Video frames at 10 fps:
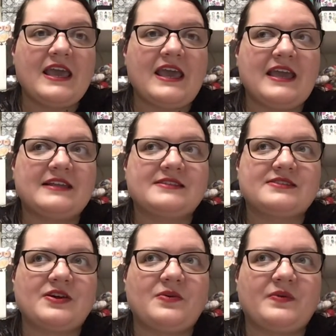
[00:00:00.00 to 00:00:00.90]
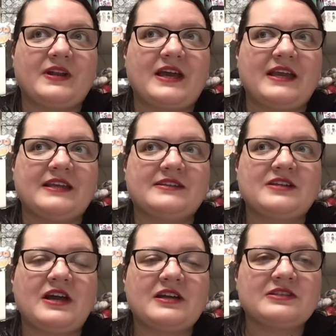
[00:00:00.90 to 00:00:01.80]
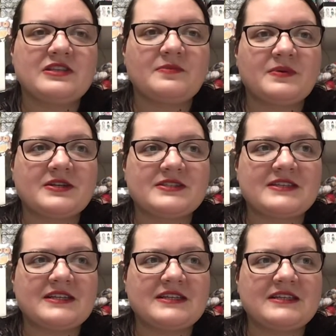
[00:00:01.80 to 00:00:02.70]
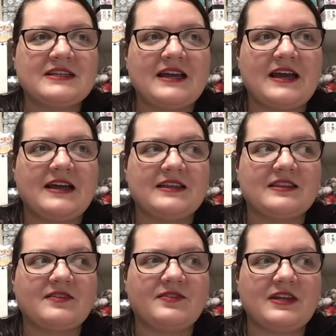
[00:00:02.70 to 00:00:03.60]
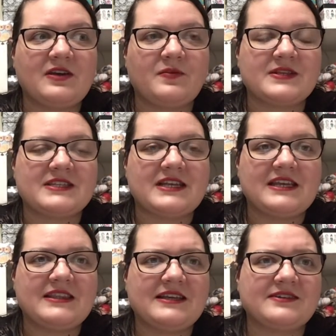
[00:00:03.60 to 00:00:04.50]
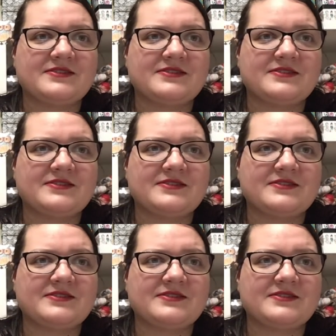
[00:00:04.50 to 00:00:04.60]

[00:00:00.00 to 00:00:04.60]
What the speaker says: And so when I talked to the person, the video wasn't in there.